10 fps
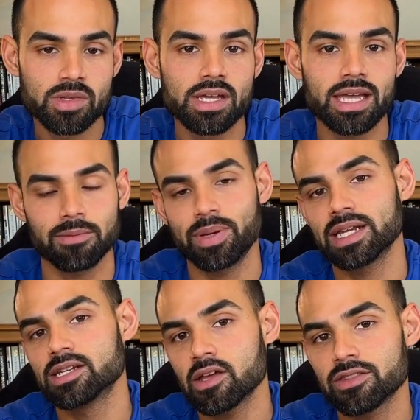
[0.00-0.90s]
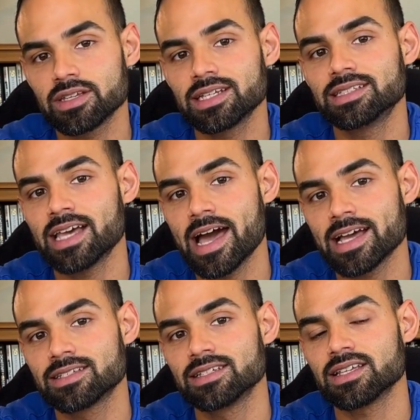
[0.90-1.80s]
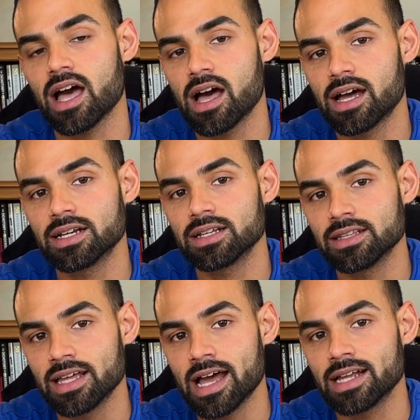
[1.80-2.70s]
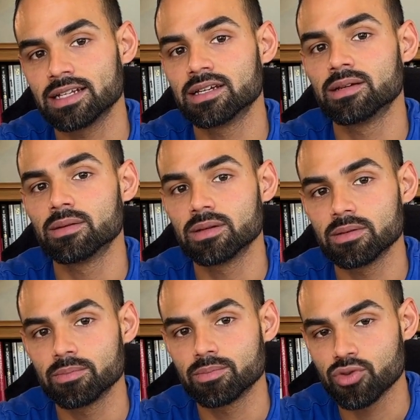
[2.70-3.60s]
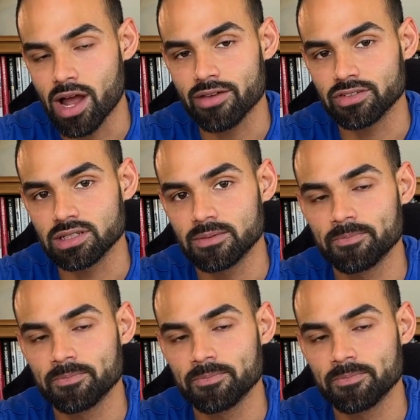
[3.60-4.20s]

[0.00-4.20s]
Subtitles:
and pay nothing in taxes on that profit.